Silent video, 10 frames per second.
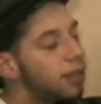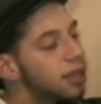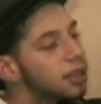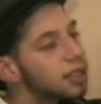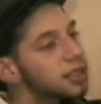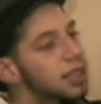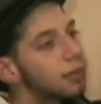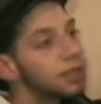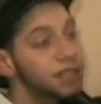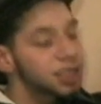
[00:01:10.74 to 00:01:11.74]
are many things
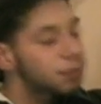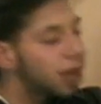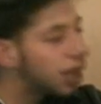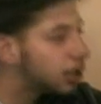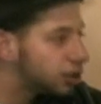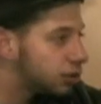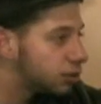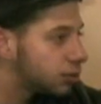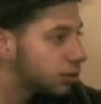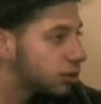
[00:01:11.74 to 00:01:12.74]
that will inspire
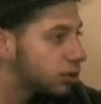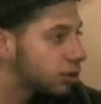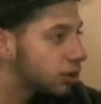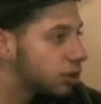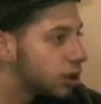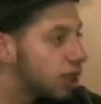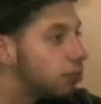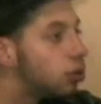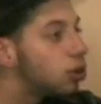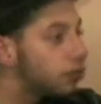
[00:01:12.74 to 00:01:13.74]
you
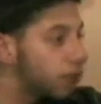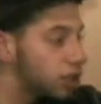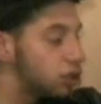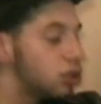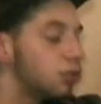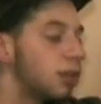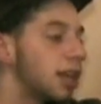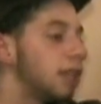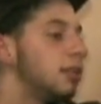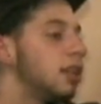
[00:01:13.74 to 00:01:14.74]
and motivate you to
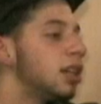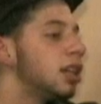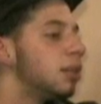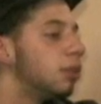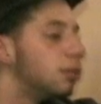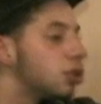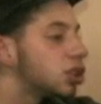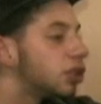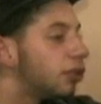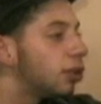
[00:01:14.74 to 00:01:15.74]
write, but
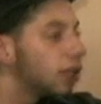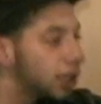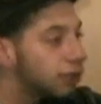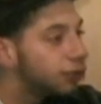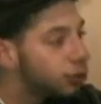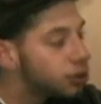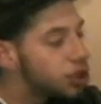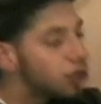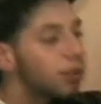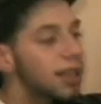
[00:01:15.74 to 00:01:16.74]
most of all
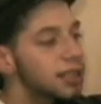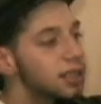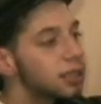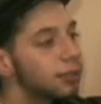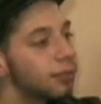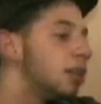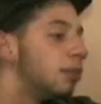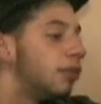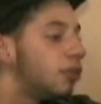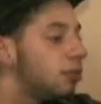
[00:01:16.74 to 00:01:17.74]
influence your writing.
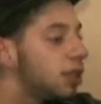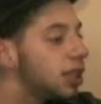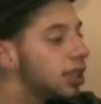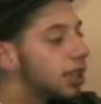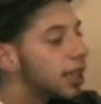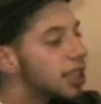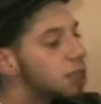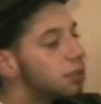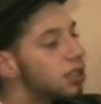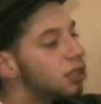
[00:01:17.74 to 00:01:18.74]
But for me, it
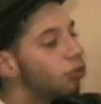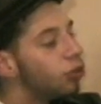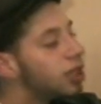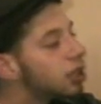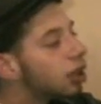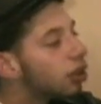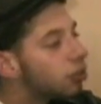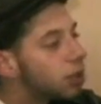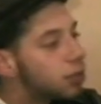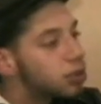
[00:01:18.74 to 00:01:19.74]
has been reading other
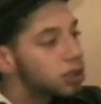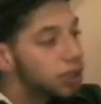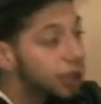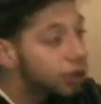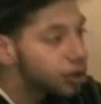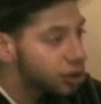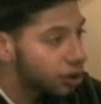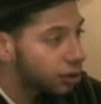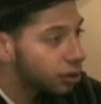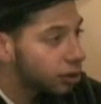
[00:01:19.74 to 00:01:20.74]
people's literature,